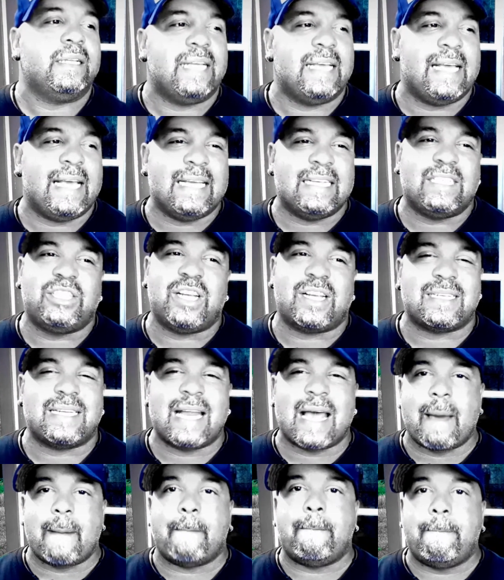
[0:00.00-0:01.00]
it's just
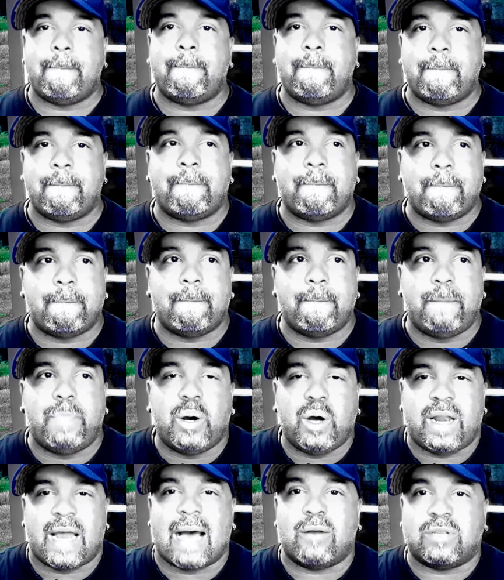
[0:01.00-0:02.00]
not
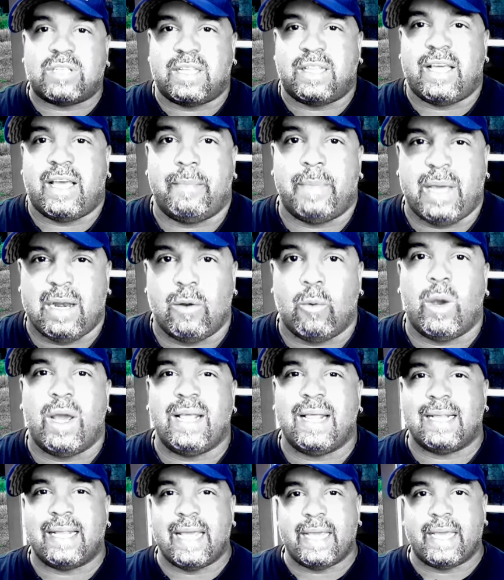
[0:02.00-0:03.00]
put out to them in a
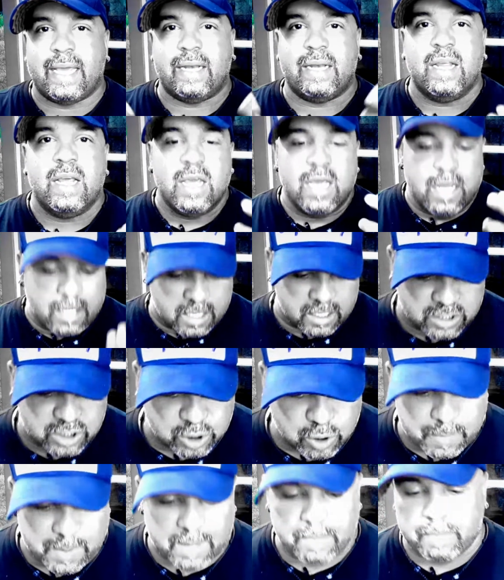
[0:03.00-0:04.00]
way that they can
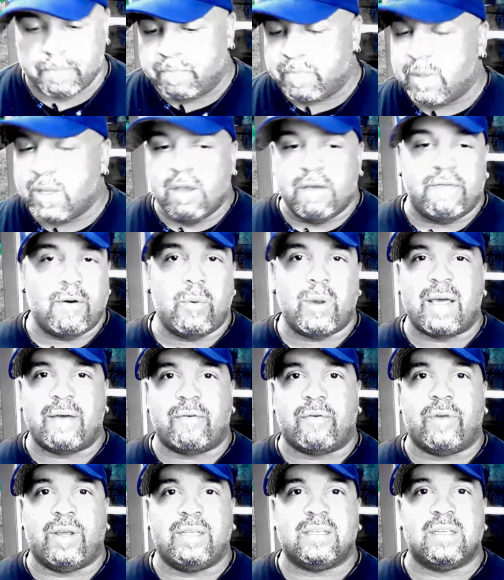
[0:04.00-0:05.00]
consume it for
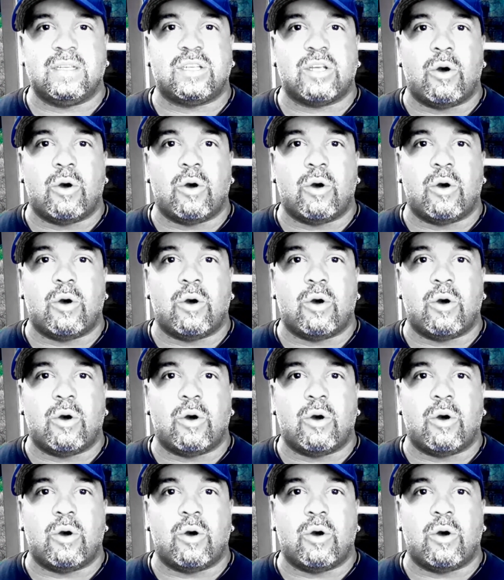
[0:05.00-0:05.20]
whatever reason.